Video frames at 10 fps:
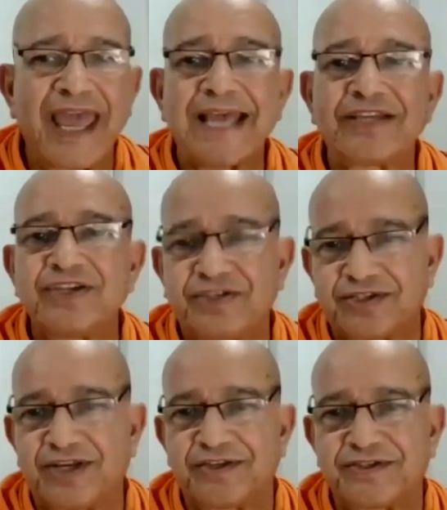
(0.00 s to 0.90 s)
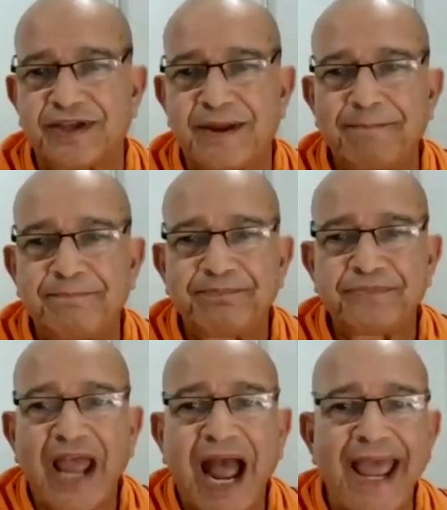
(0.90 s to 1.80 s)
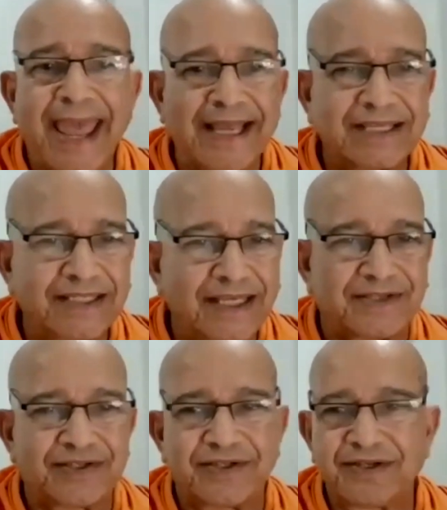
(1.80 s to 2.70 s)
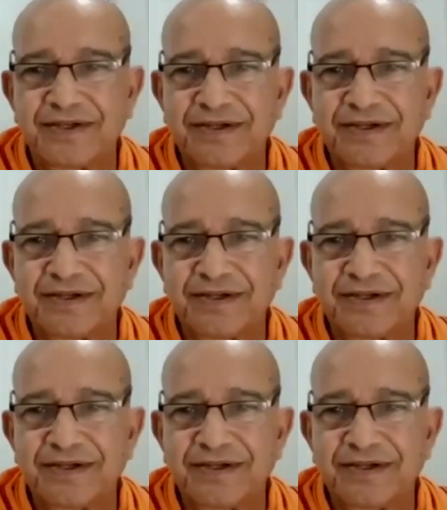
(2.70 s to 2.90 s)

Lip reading: Existence. I exist.